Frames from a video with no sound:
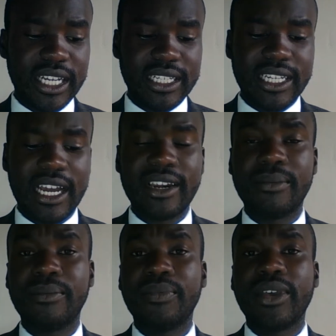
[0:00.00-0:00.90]

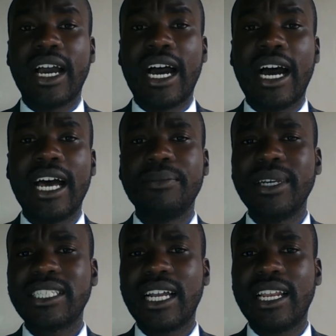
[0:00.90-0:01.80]
Alteram. And
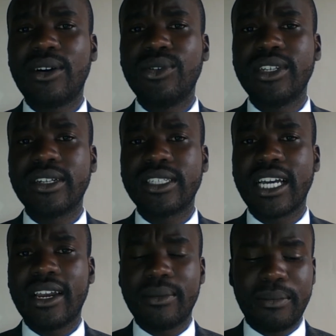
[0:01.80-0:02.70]
basically, Audi
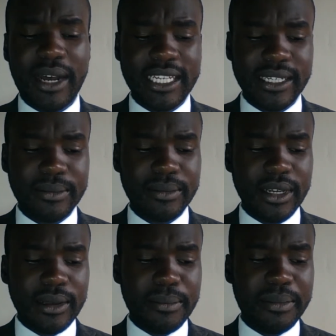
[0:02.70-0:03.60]
Alteram Partem
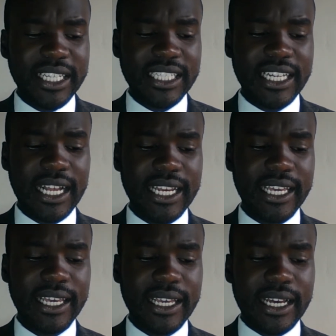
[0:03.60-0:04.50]

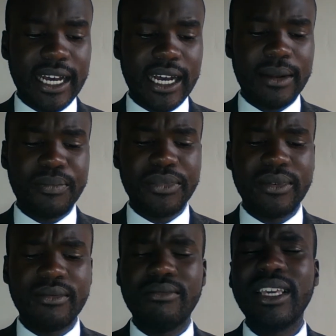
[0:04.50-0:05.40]
basically
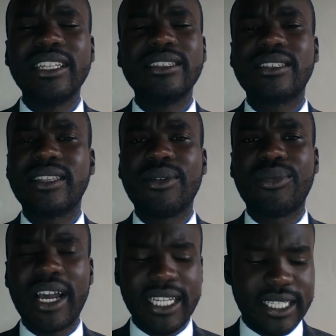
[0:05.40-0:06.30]
means the
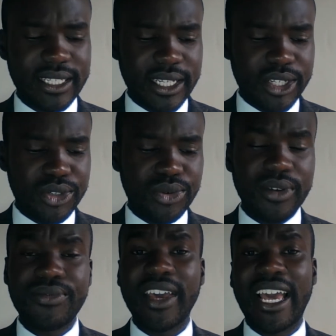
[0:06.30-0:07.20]
right to a
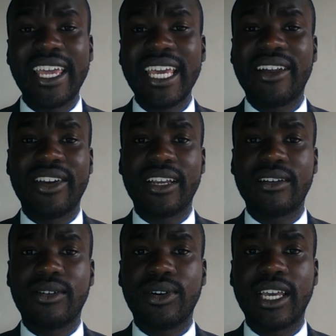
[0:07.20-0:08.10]
fair hearing.
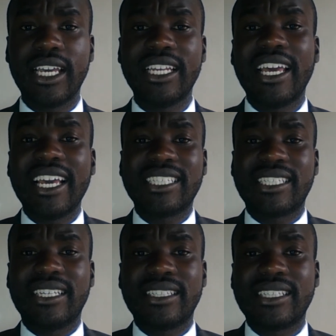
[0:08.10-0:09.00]
Okay, in
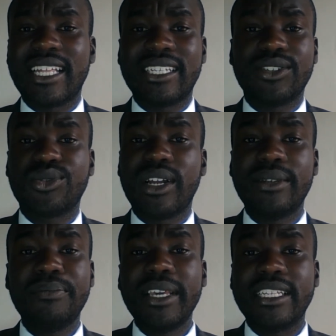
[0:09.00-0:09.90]
essence, that is what
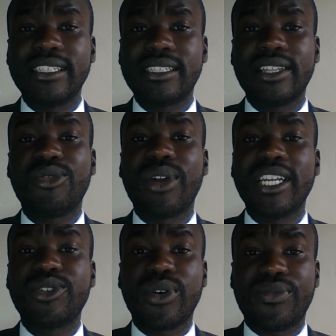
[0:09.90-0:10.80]
it means, the
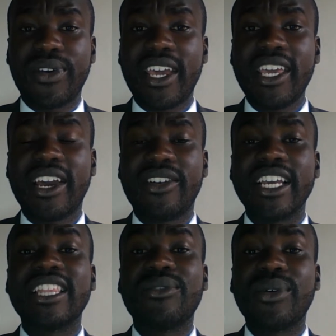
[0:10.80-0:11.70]
right to a fair hearing.
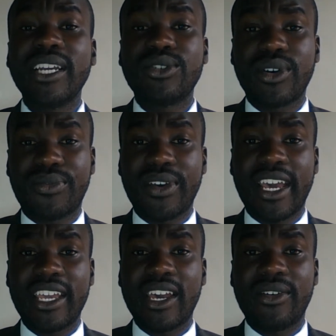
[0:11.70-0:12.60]
The right to a fair
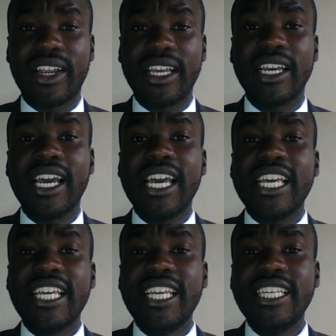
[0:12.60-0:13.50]
hearing
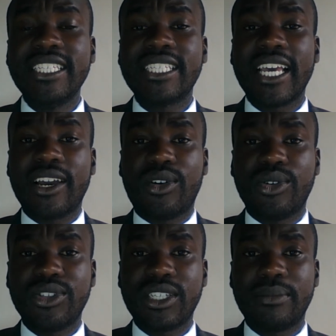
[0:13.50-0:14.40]
is a
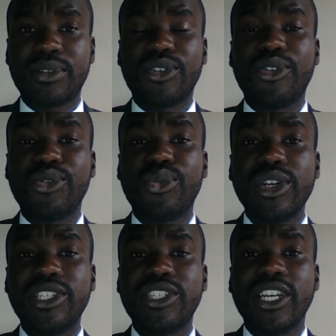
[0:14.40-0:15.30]
concept on
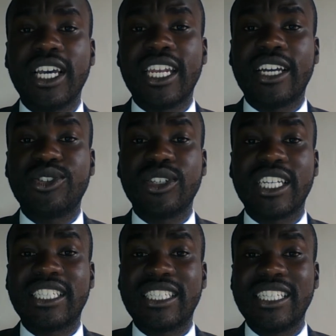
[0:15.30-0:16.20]
which natural
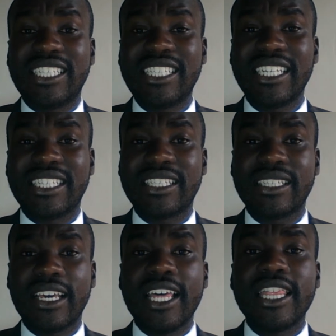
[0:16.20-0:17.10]
justice sits.
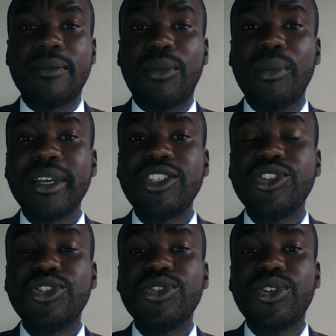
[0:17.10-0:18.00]
The moment you
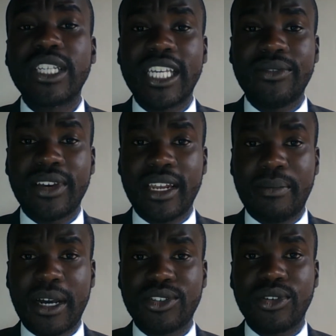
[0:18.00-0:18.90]
do not give any
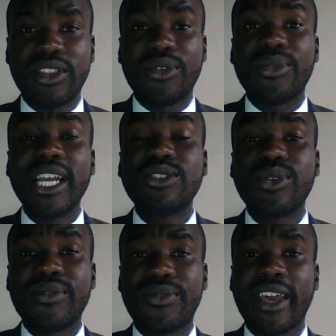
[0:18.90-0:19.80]
person the right to
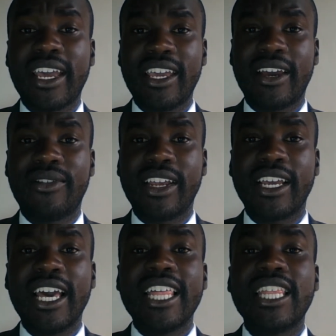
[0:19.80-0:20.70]
a fair hearing,
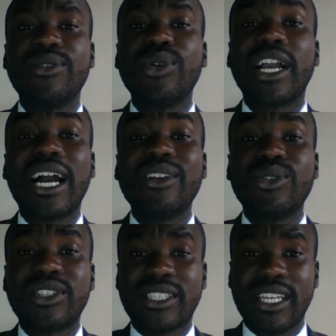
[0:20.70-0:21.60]
then we
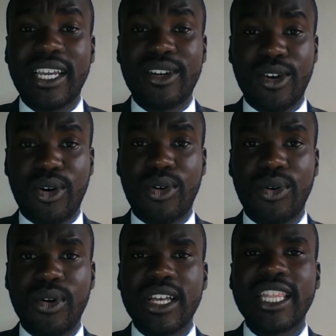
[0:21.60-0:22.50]
cannot say in law
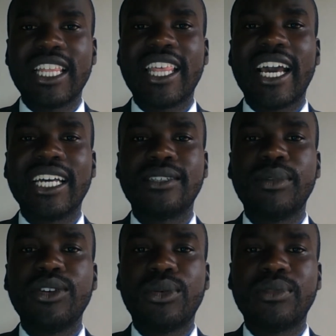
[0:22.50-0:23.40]
that there has
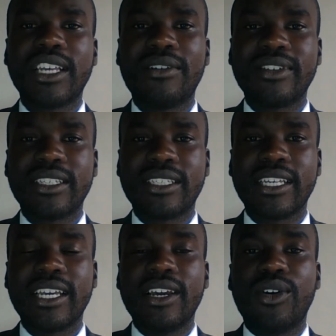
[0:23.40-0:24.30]
been observance
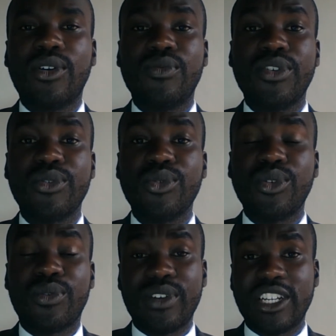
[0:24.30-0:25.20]
of the rule
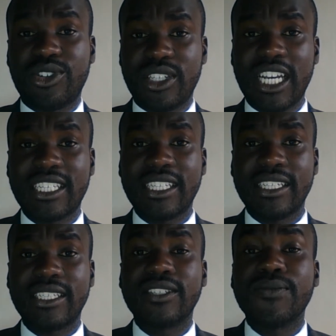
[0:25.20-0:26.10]
of natural
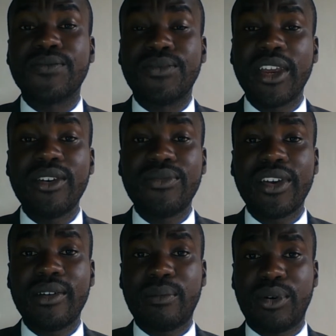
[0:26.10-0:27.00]
justice. It's very,
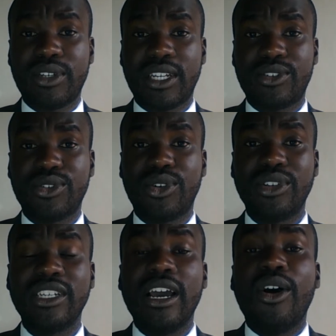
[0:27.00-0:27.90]
very important to
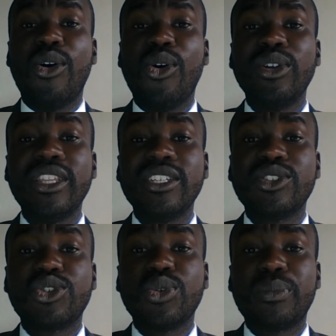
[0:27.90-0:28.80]
note all
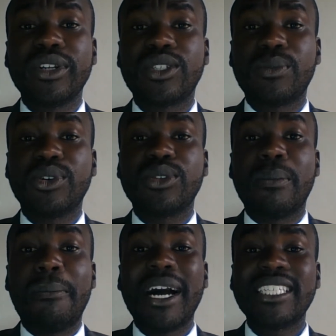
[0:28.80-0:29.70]
these 2 principles
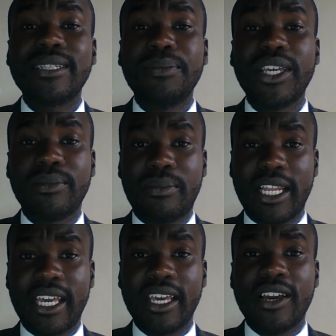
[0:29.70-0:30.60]
must be in
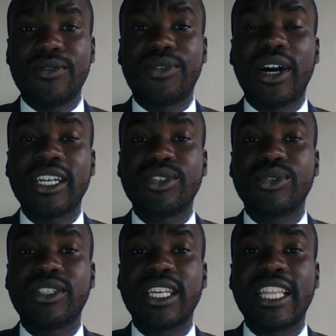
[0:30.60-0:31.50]
play for us to
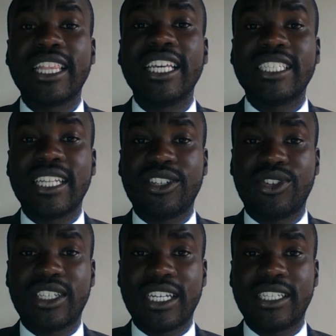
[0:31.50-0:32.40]
say that there is
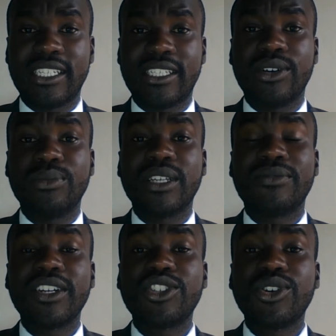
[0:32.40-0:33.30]
natural justice. The
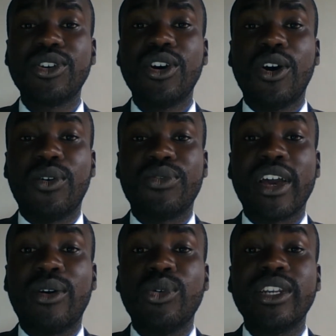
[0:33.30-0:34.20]
observation of the
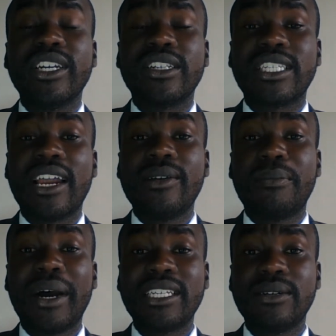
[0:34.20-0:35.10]
Audi Alteram
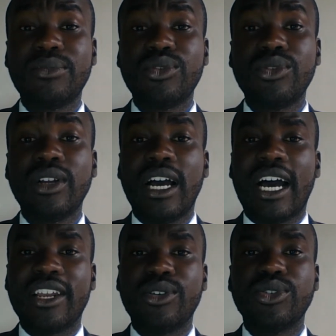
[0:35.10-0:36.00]
Partem rule,
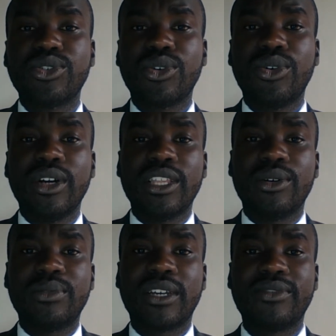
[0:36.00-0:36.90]
and also the
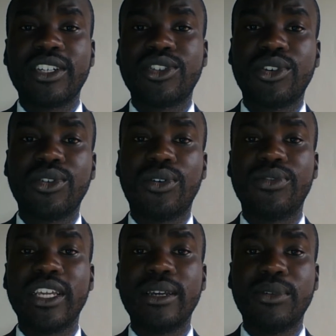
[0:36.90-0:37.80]
observation of
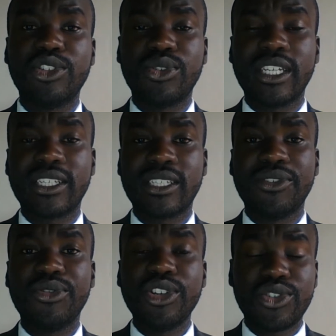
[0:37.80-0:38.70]
the Pneumodix
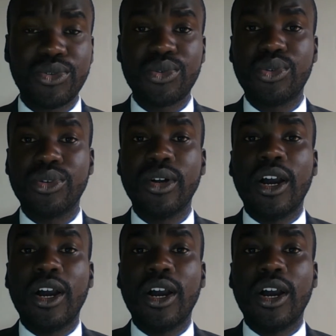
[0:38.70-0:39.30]
in regio rule.